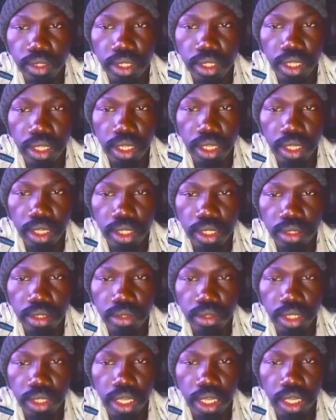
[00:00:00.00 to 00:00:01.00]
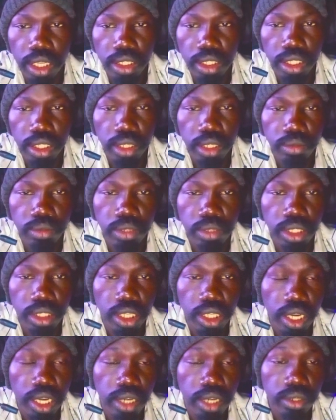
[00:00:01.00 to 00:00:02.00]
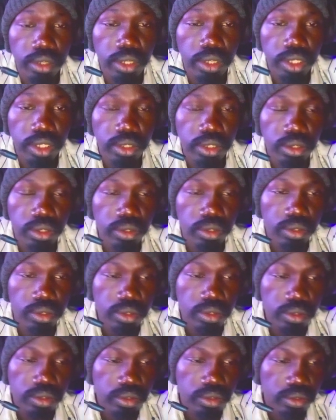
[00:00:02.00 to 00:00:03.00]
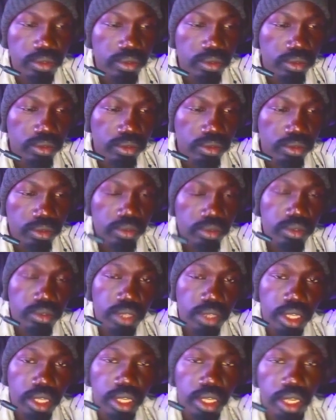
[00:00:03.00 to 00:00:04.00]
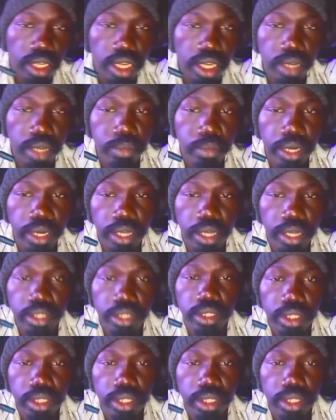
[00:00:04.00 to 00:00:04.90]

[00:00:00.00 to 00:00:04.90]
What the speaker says: Today lesson we are going to learn about